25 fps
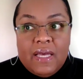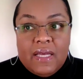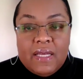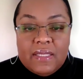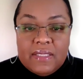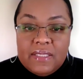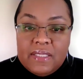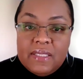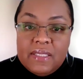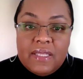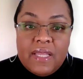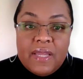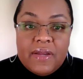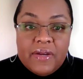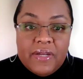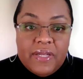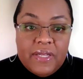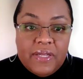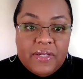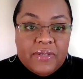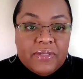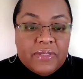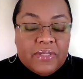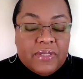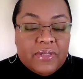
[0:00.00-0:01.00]

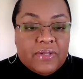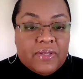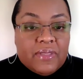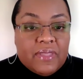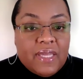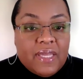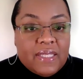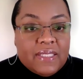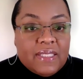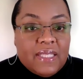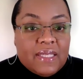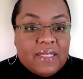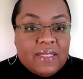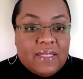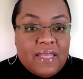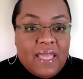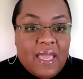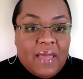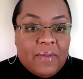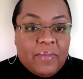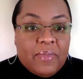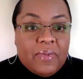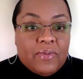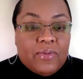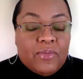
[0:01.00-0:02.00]
scenarios or things that can
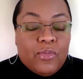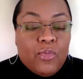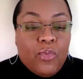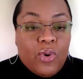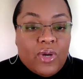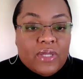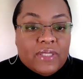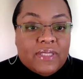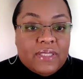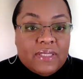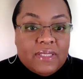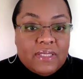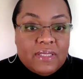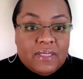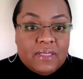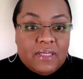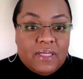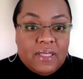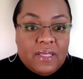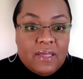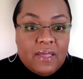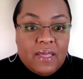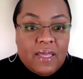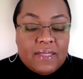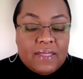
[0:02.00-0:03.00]
happen once
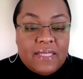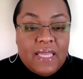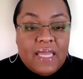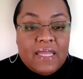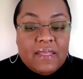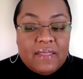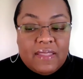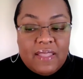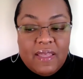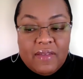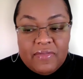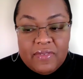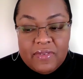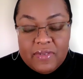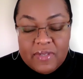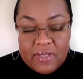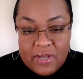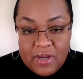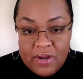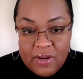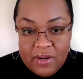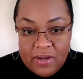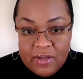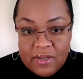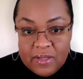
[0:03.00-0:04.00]
data theft
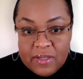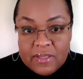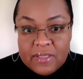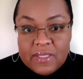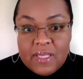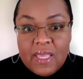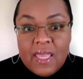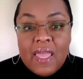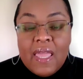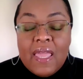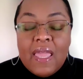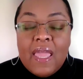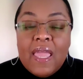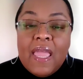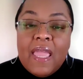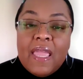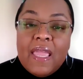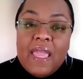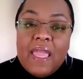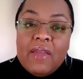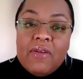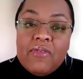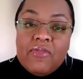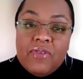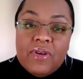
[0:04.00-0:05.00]
occurs,
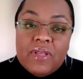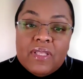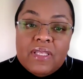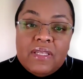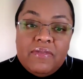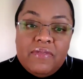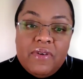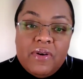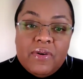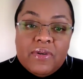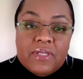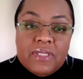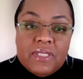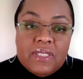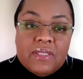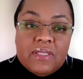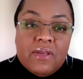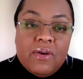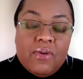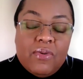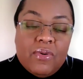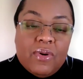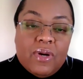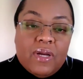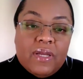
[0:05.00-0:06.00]
it really focuses
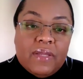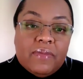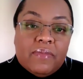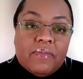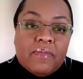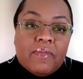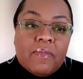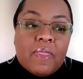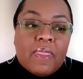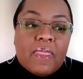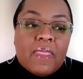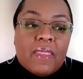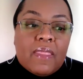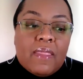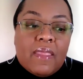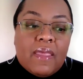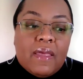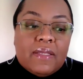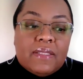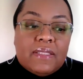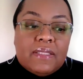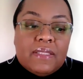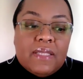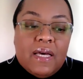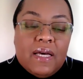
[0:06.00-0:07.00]
on
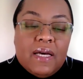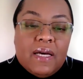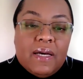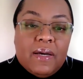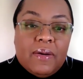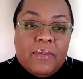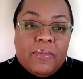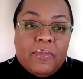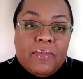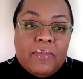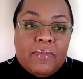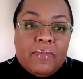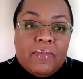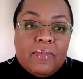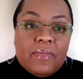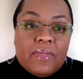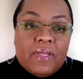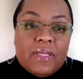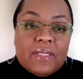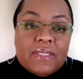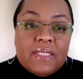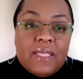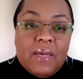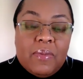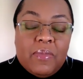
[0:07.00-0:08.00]
um,
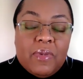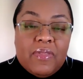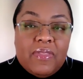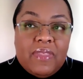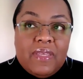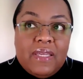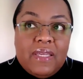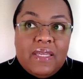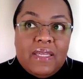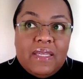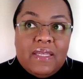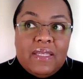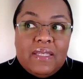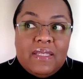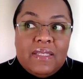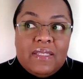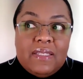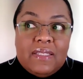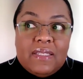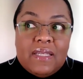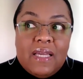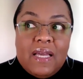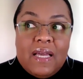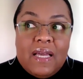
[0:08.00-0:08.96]
some of the,